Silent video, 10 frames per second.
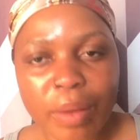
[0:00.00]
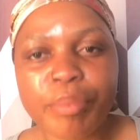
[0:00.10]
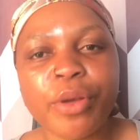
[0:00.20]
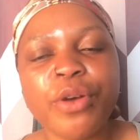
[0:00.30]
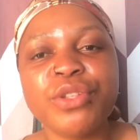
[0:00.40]

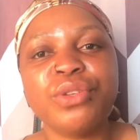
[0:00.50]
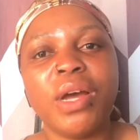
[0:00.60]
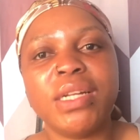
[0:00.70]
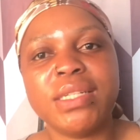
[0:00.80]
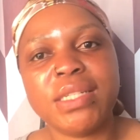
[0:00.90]
because you
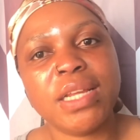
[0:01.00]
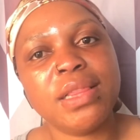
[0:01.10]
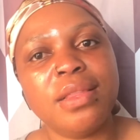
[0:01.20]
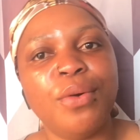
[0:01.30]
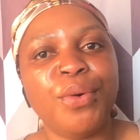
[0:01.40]

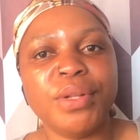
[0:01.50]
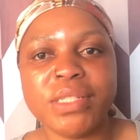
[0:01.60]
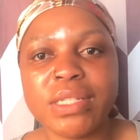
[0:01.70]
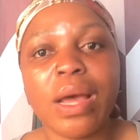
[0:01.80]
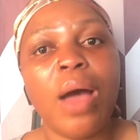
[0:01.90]
understand the oils,